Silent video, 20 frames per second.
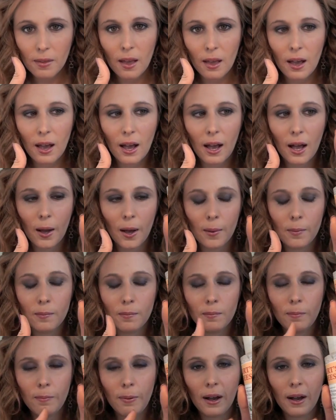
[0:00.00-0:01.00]

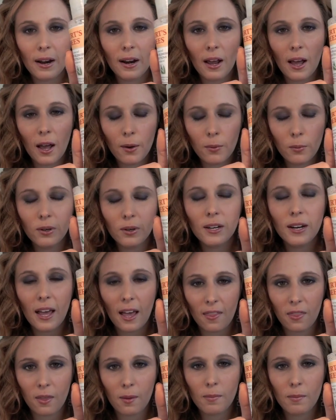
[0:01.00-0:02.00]
But I would
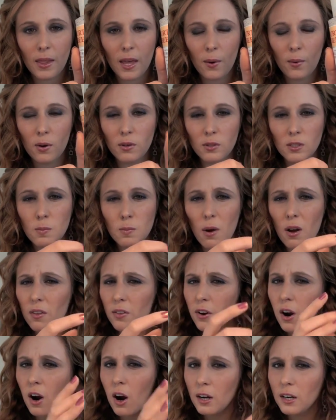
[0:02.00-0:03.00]
get them. They were small and
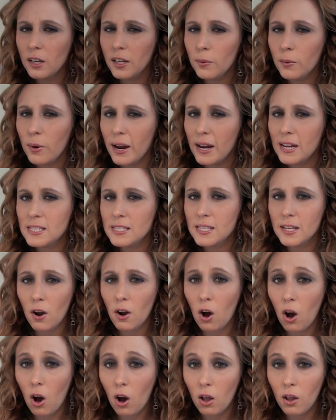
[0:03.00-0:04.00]
they're hardly raised at
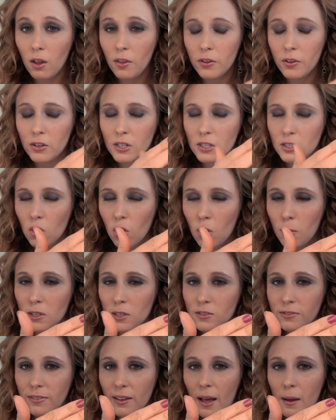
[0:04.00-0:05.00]
all. They're just
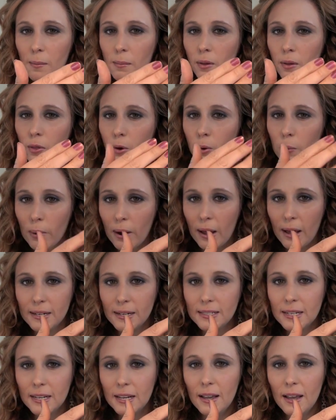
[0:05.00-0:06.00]
almost flat, but they're
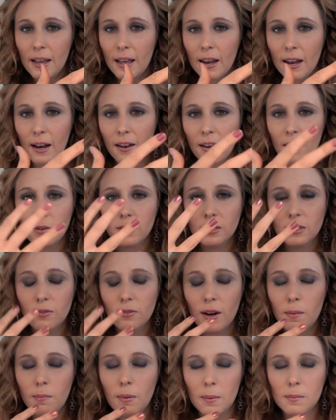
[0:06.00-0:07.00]
red, and then there was
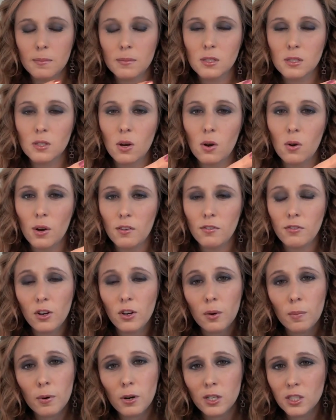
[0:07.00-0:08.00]
red bumps. So if
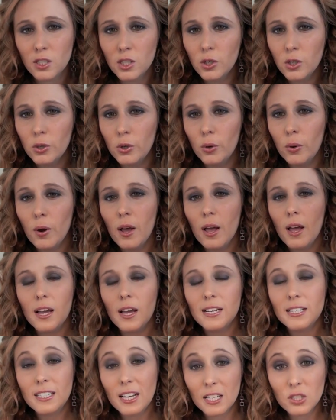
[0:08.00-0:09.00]
you're a person who
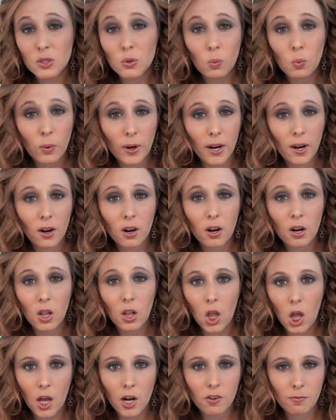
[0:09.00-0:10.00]
doesn't wear a
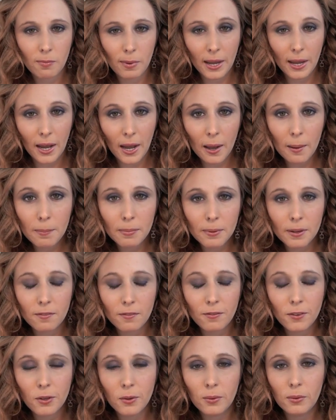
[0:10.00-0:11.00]
lot of makeup,
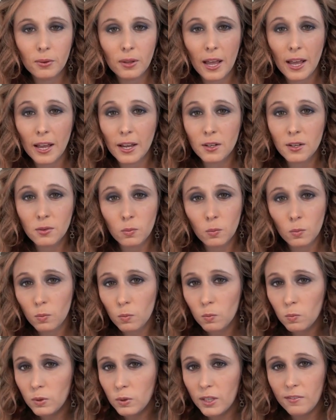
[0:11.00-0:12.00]
if you like
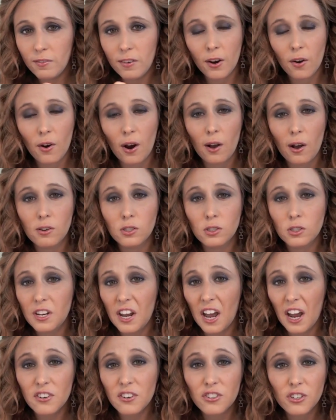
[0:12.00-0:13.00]
leaving your house
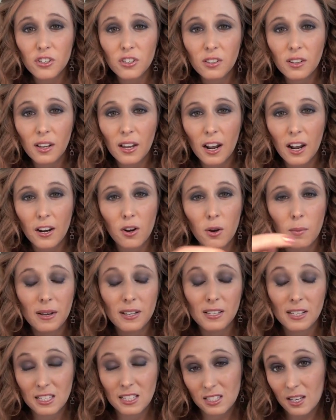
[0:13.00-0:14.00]
natural, and I know
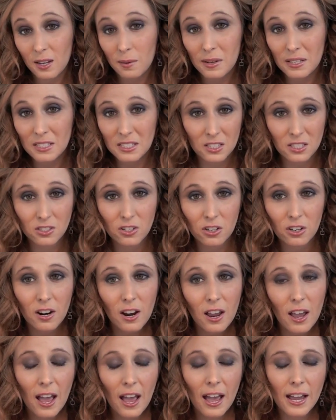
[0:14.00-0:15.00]
that's like my sister,
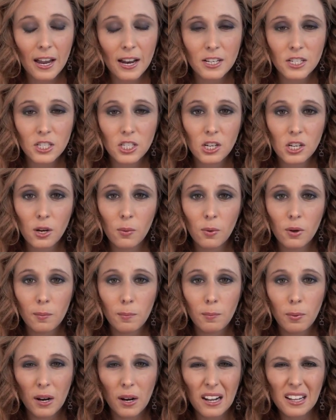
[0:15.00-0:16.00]
and she
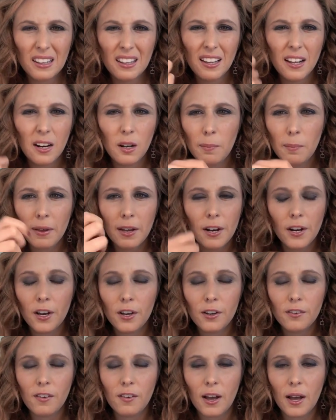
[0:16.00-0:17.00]
will put a little bit
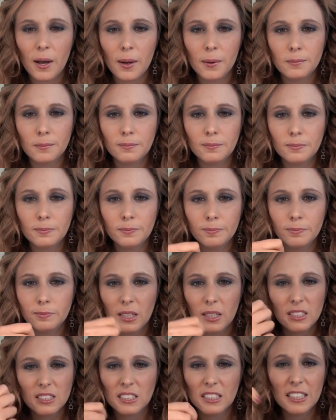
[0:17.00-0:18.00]
of
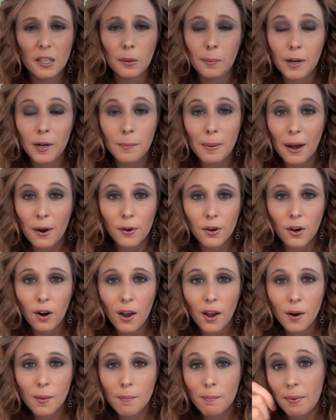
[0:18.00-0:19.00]
just a little bit of powder
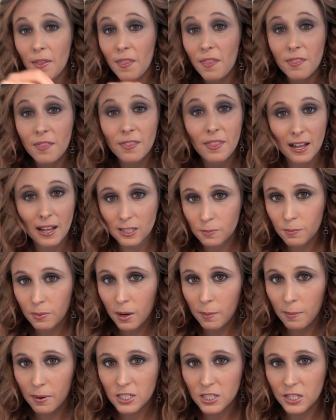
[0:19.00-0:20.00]
on, but that's
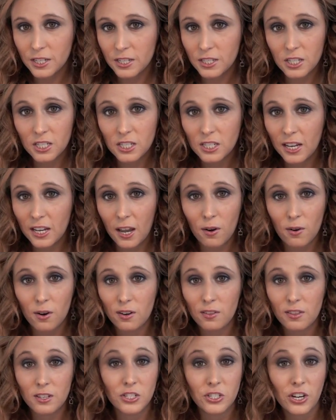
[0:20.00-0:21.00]
pretty much it, just to get rid
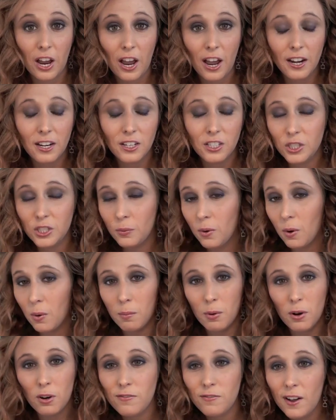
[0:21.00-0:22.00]
of the shine. She won't
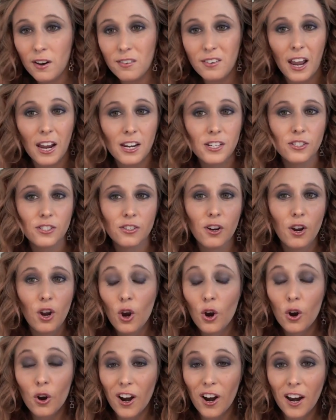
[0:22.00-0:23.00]
put foundation
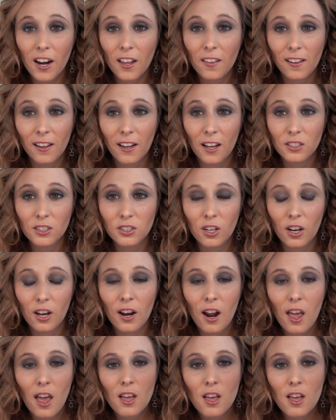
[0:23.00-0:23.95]
or anything else on.